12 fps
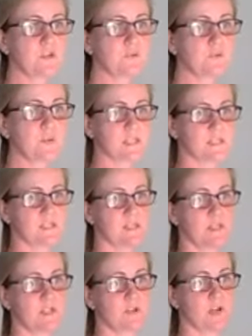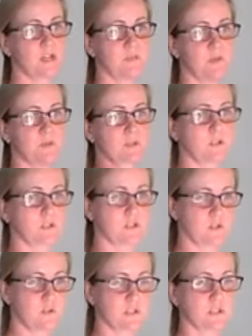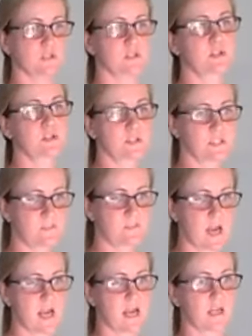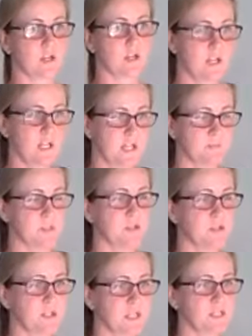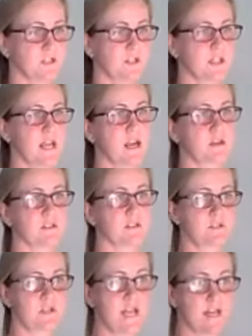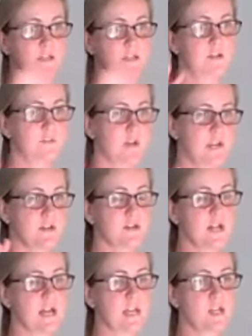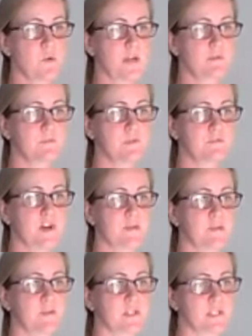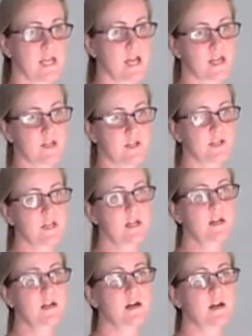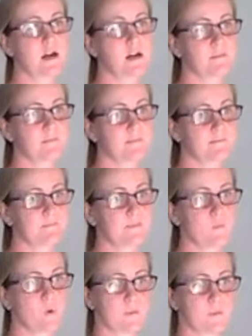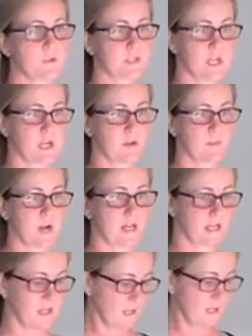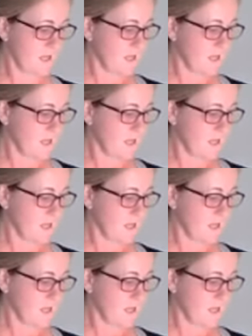your wrists, your elbows, your shoulders, your spine, your hips, your knees, your ankles. You get it, right? Your neck. You want to move up your entire, warm up your entire body.